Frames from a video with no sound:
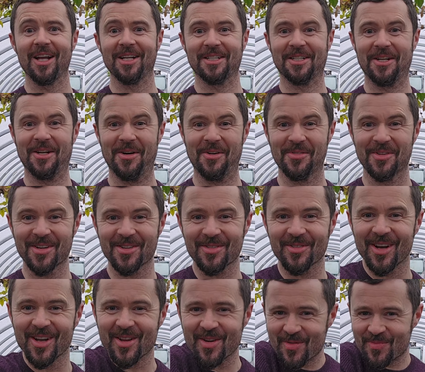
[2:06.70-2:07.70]
don't know which
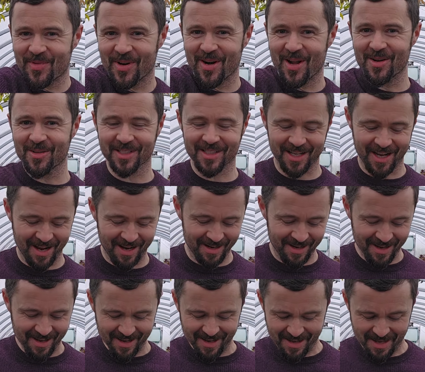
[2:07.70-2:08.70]
way you pronounce
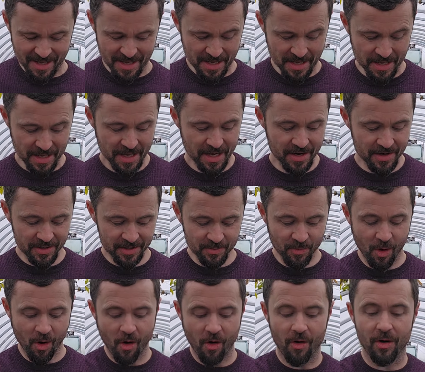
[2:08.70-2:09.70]
that. Here's
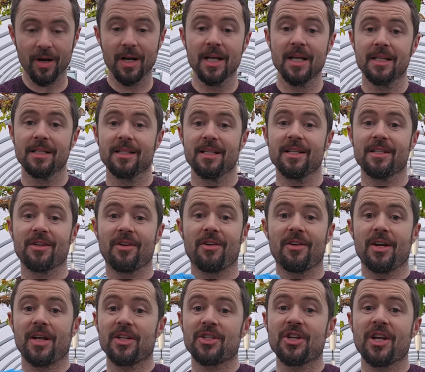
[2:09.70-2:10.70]
more. These
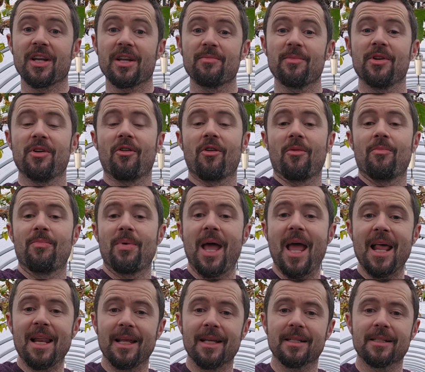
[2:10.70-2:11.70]
are chicken manure
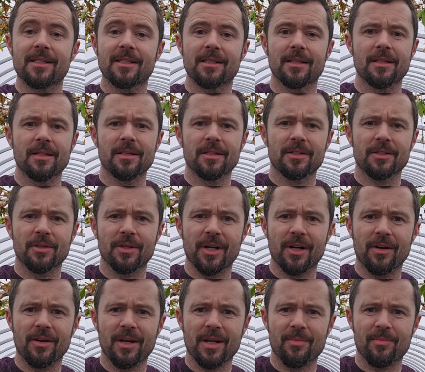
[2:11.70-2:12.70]
pellets, so
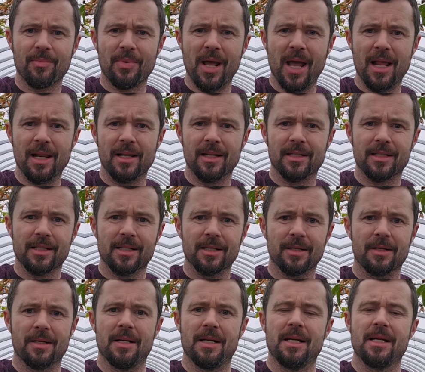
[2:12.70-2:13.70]
they're in pellets.
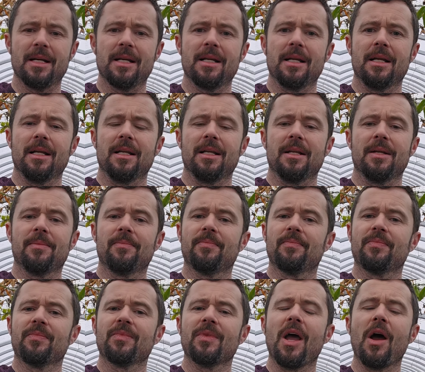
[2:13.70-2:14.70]

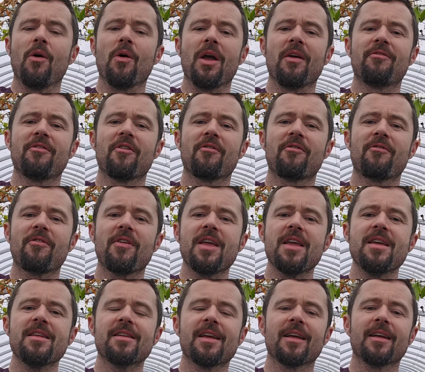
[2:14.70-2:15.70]
Now, if you're
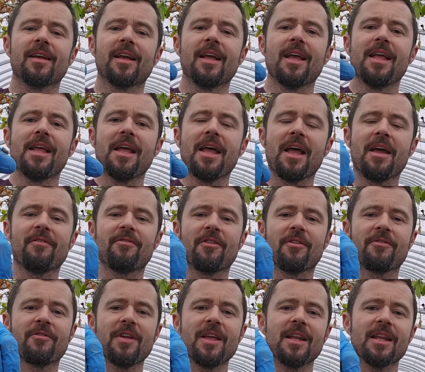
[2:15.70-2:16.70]
feeding
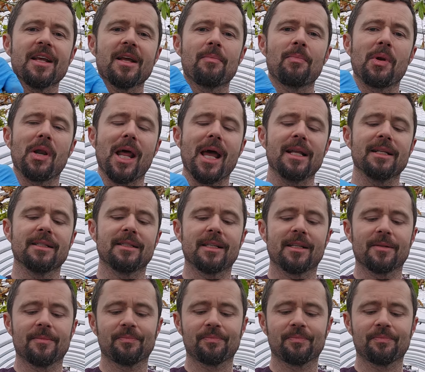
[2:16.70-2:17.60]
a plant